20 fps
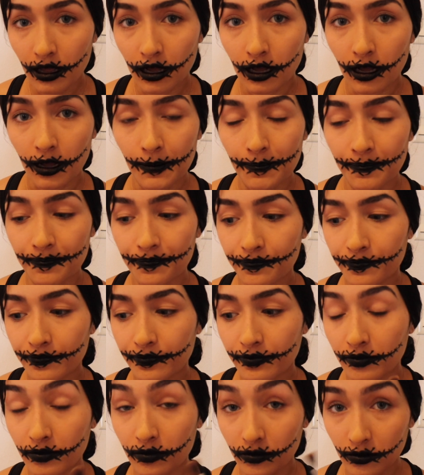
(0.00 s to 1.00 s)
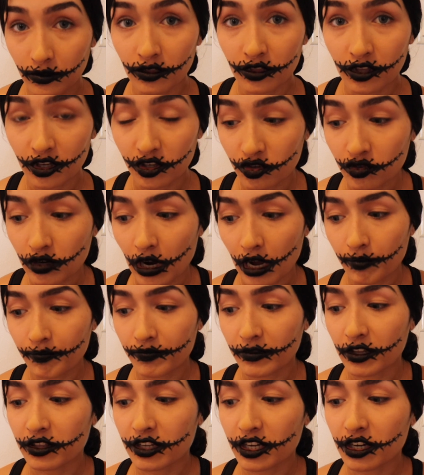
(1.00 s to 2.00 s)
the
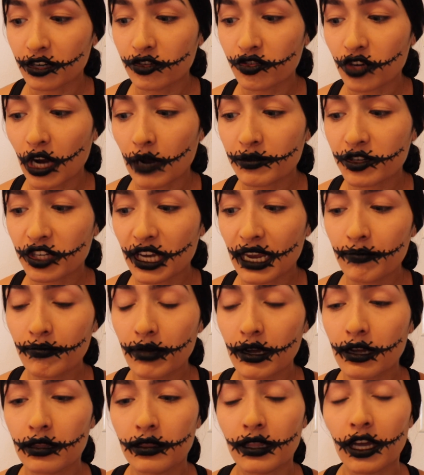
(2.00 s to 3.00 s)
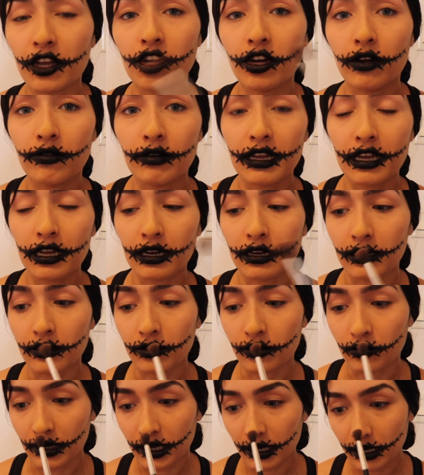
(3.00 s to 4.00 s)
teardrop shape that you're already going
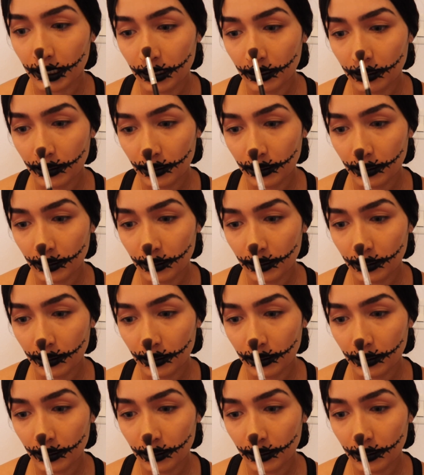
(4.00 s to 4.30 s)
to do it.